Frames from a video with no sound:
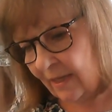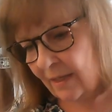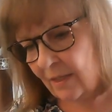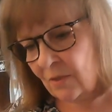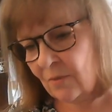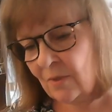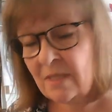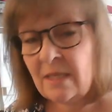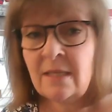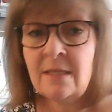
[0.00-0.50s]

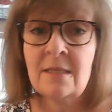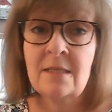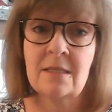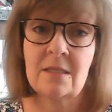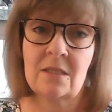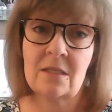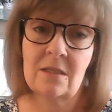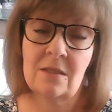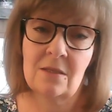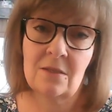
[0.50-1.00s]
so I
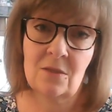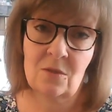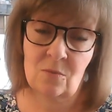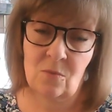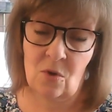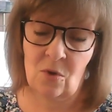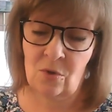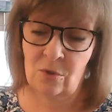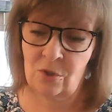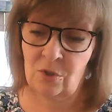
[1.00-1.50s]
didn't
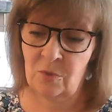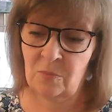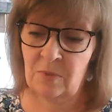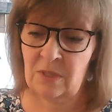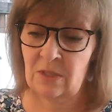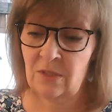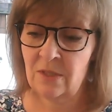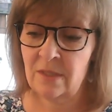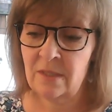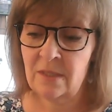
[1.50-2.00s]
swatch
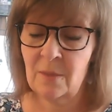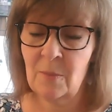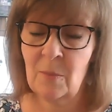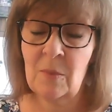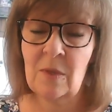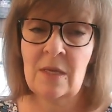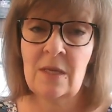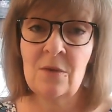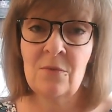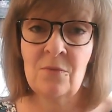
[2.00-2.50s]
because
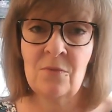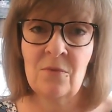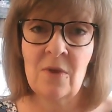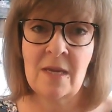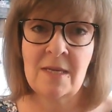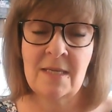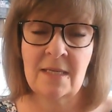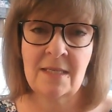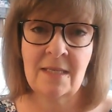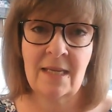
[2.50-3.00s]
if
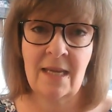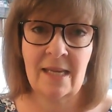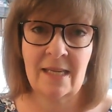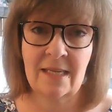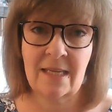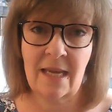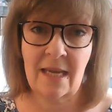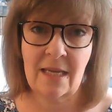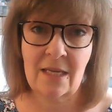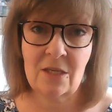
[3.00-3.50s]
I didn't
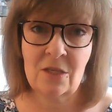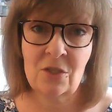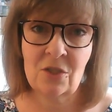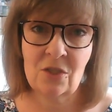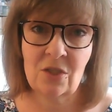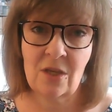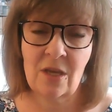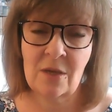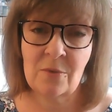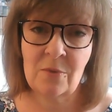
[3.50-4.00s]
get
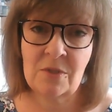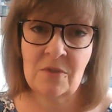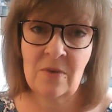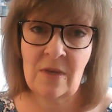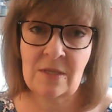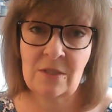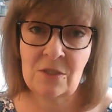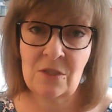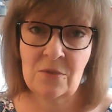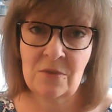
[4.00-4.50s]
gauge I would
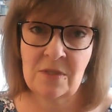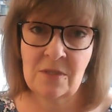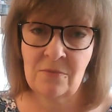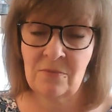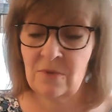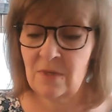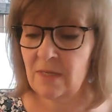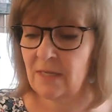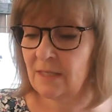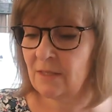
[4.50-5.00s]
have had to use
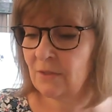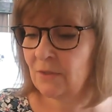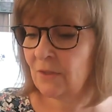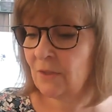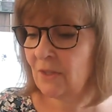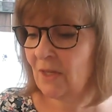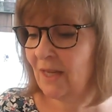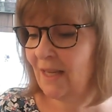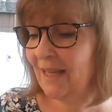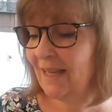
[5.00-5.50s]
different
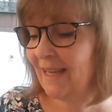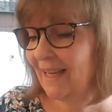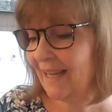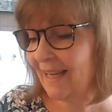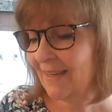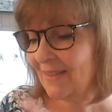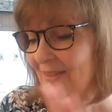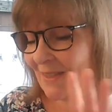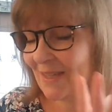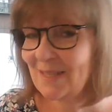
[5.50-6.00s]
needles
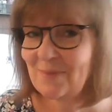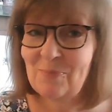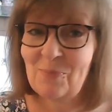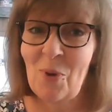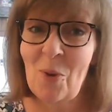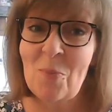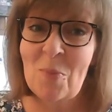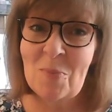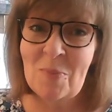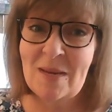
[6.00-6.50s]
which is
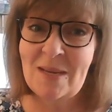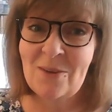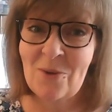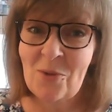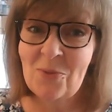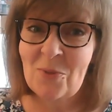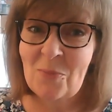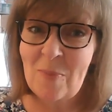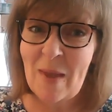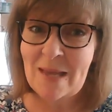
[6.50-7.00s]
probably
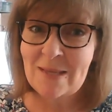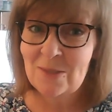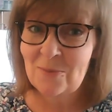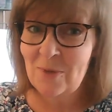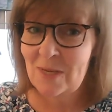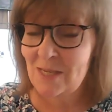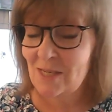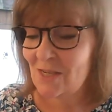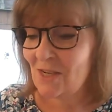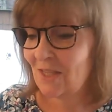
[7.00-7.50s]
not the best
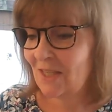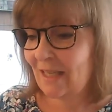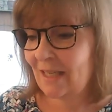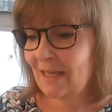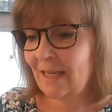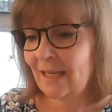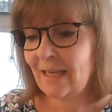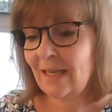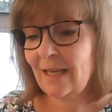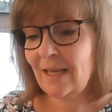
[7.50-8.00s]
way to look at
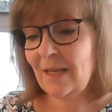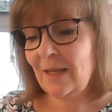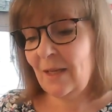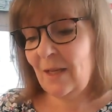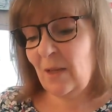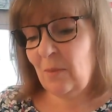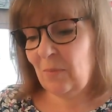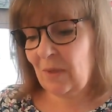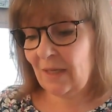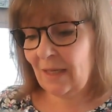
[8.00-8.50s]
it
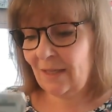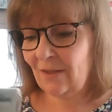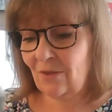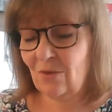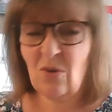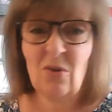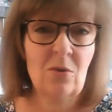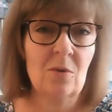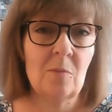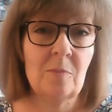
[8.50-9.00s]
but I
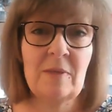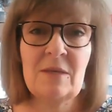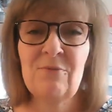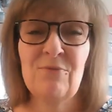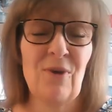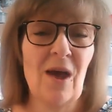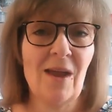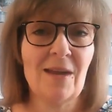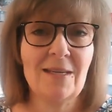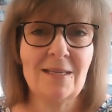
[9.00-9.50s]
thought oh, I'll be
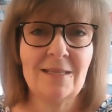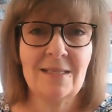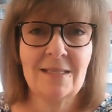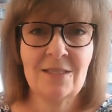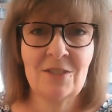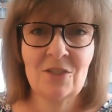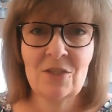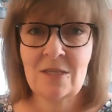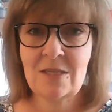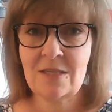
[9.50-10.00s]
fine
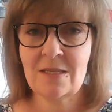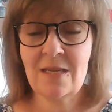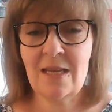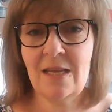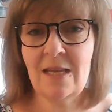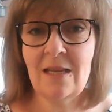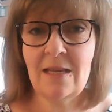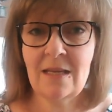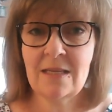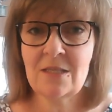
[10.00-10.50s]
it's just
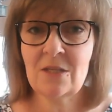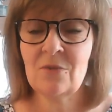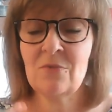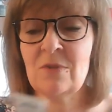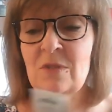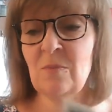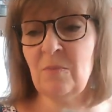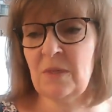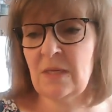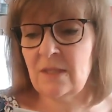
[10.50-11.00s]
it's
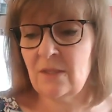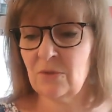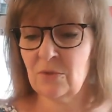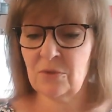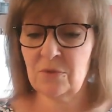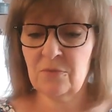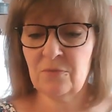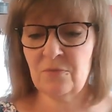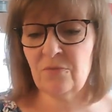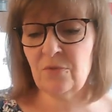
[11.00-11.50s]
going to be a
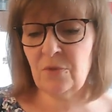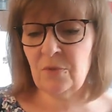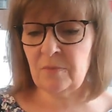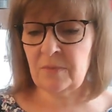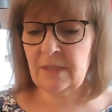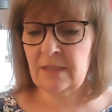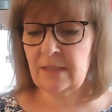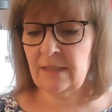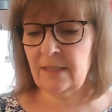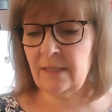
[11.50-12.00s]
sort of
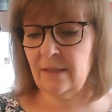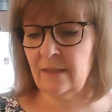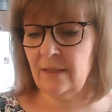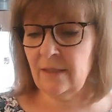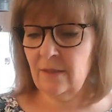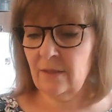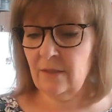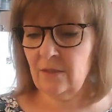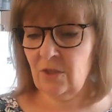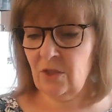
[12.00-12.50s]
roomy
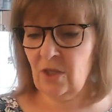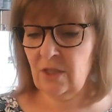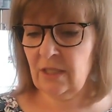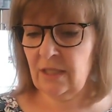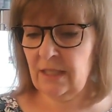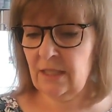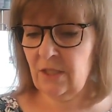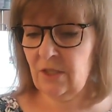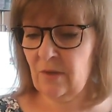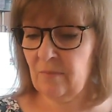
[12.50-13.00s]

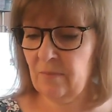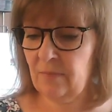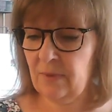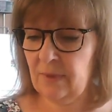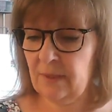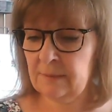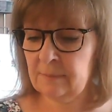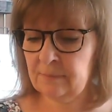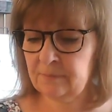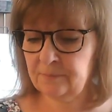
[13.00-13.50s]
chunky
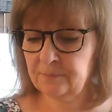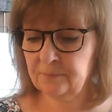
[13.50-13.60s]
jumper